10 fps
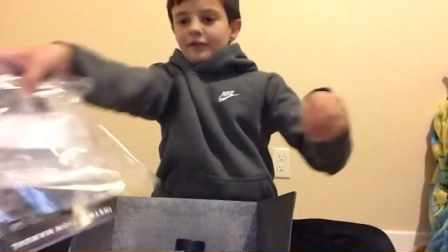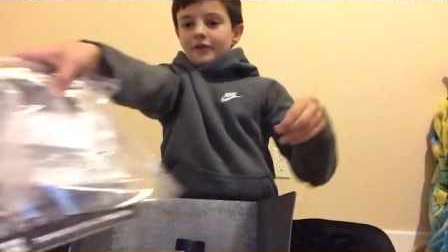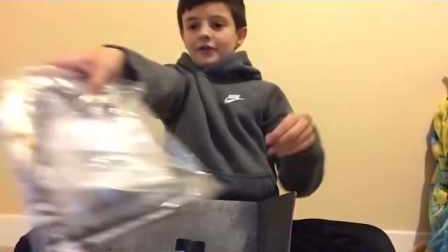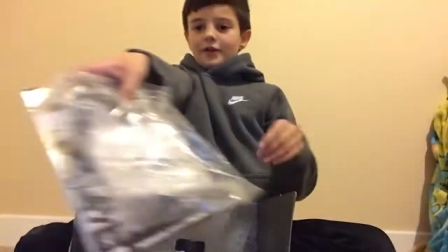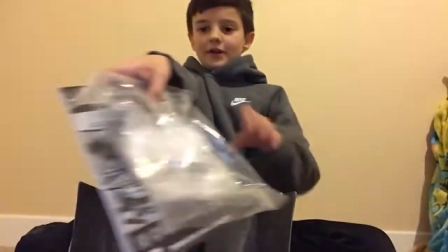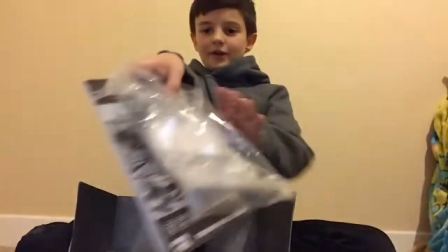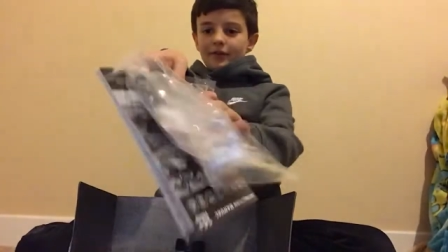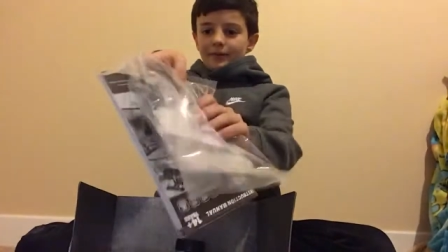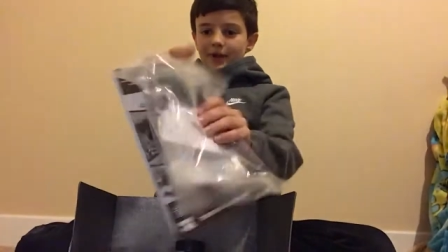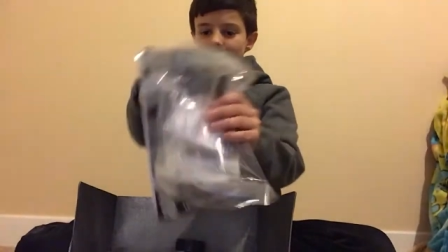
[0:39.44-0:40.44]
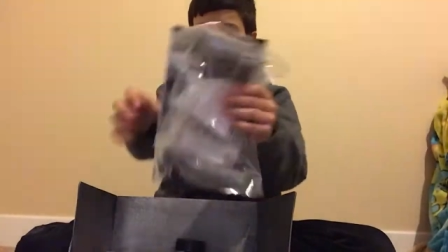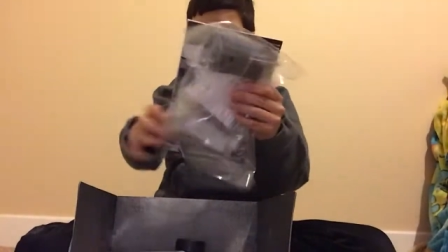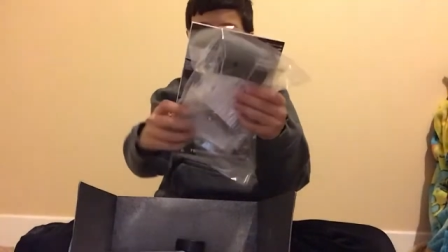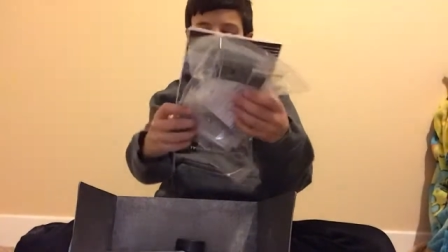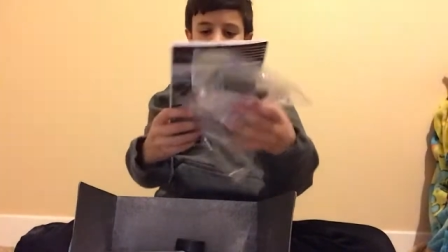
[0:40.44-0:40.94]
is already out of the box.
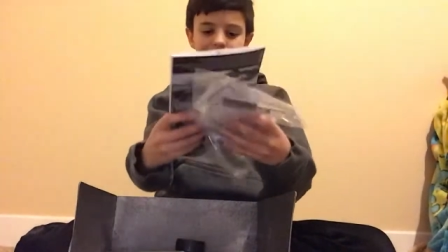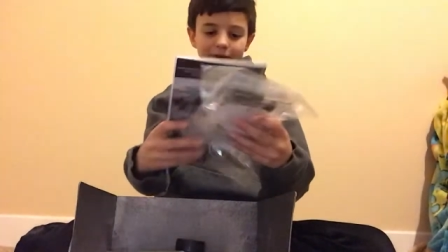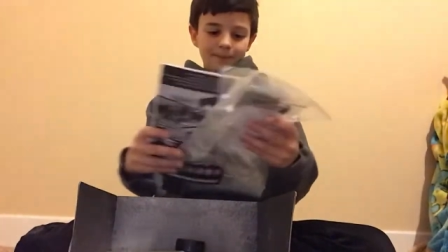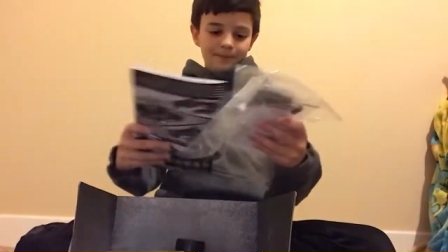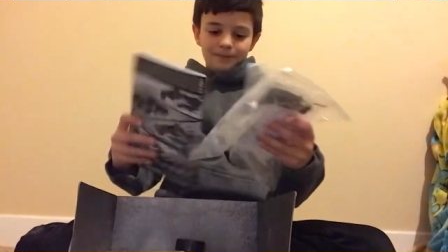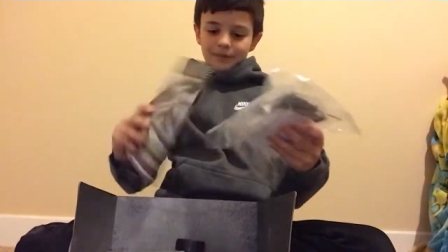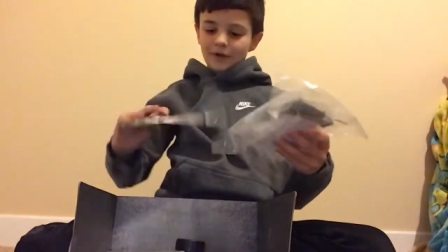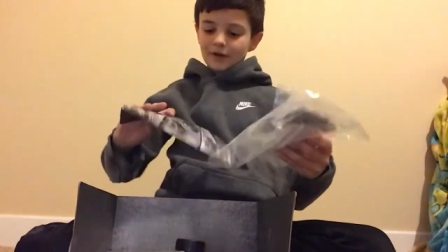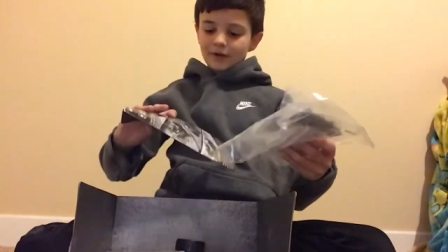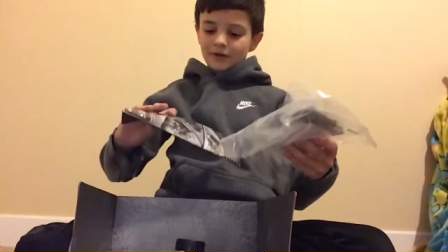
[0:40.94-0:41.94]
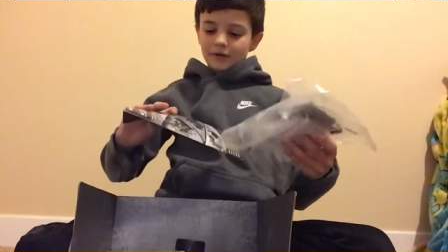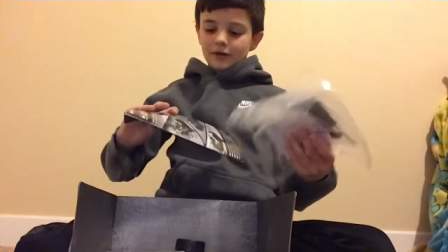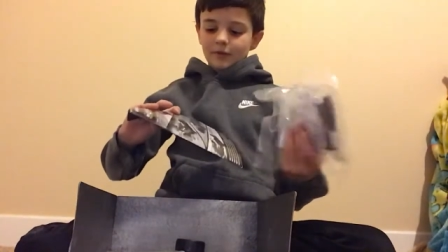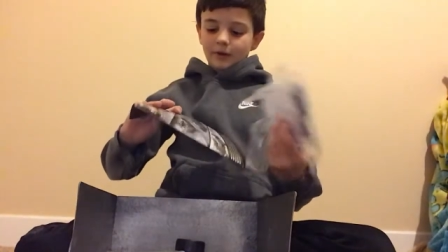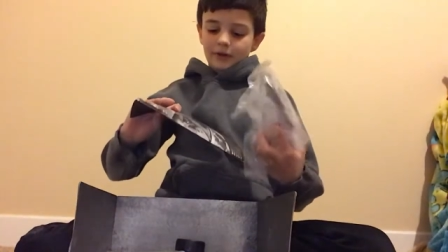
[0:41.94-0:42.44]
So,
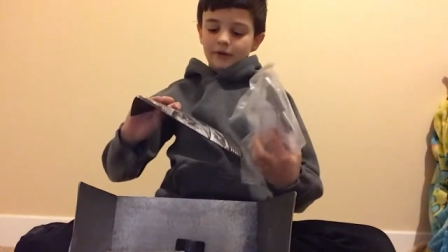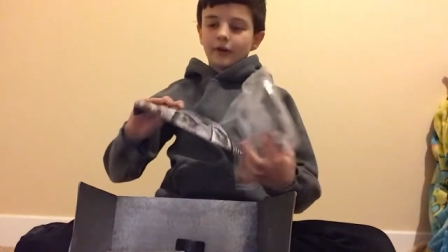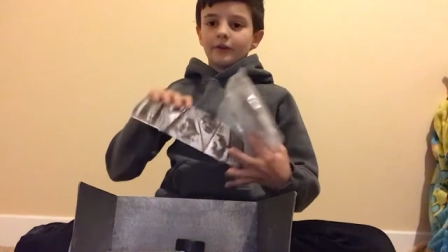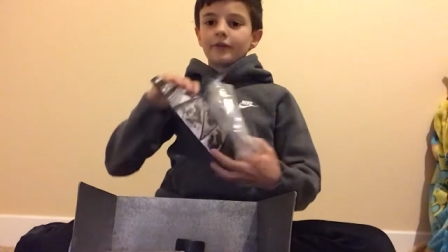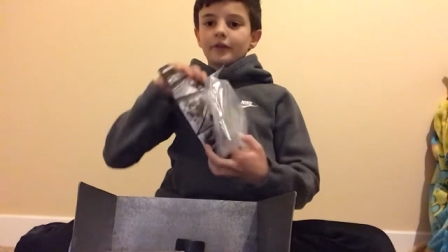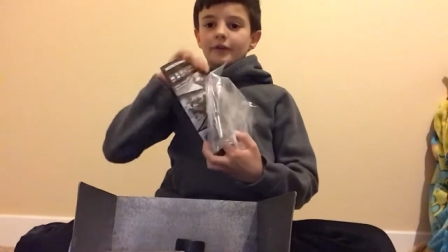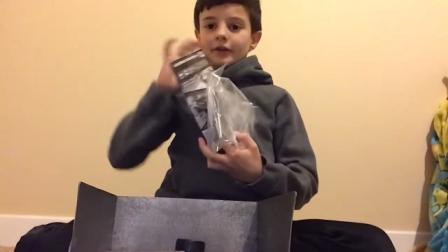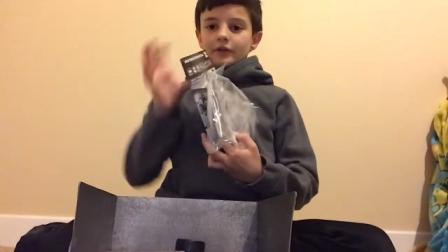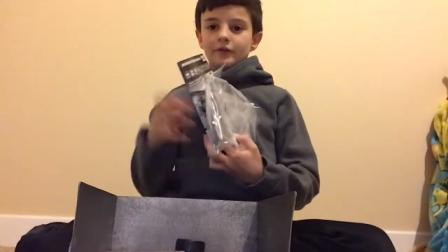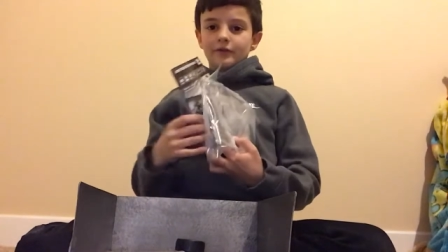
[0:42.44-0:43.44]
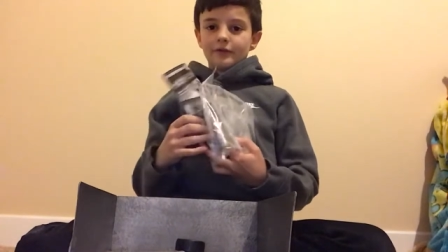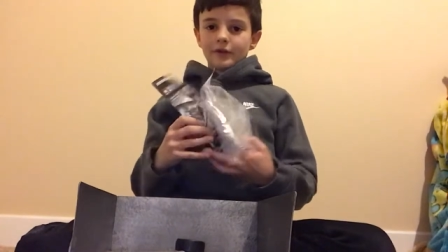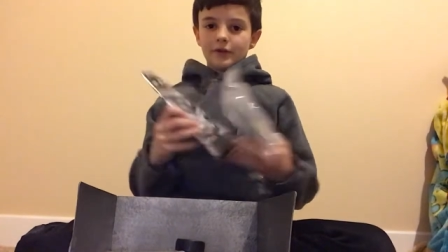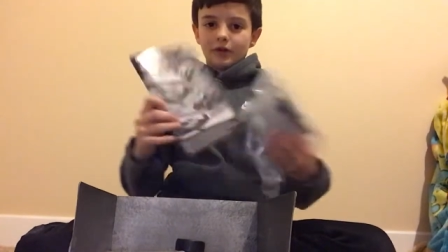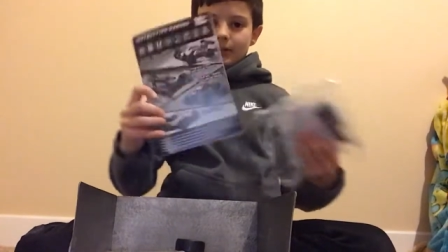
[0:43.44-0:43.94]
uh, that's because I couldn't fit it all